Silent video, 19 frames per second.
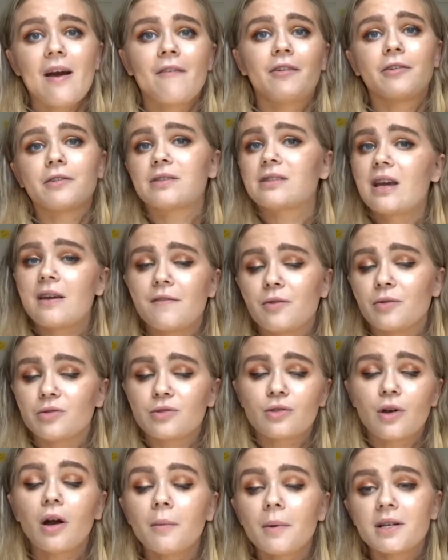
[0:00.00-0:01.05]
It'll save you
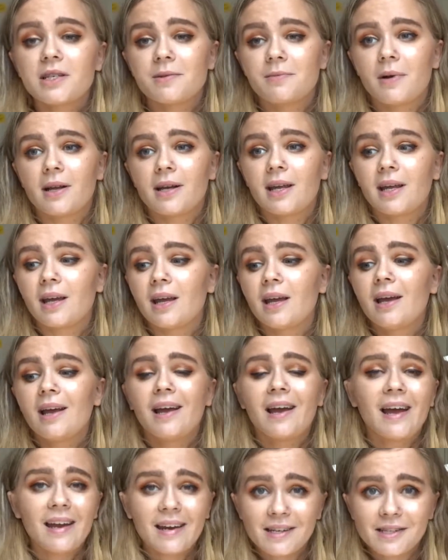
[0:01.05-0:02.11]
so much money,
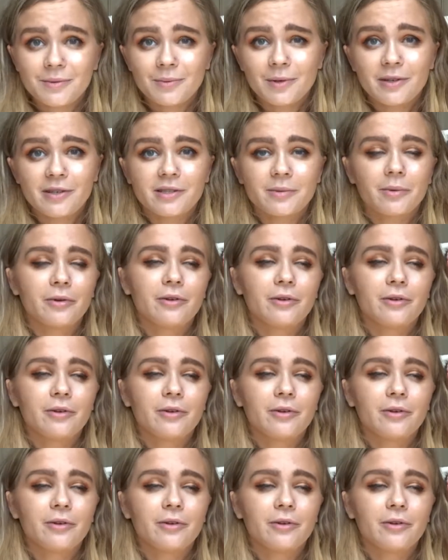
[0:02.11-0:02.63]
and it's reusable.